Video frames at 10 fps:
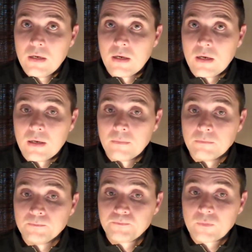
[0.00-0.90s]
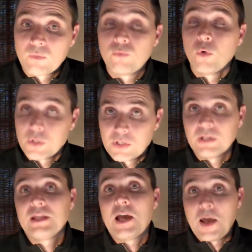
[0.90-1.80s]
Um,
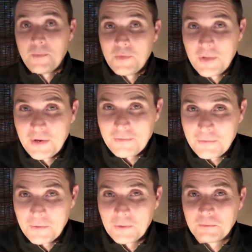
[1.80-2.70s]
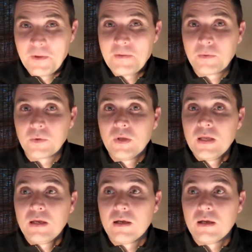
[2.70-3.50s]
fortunately, I'm there for those people,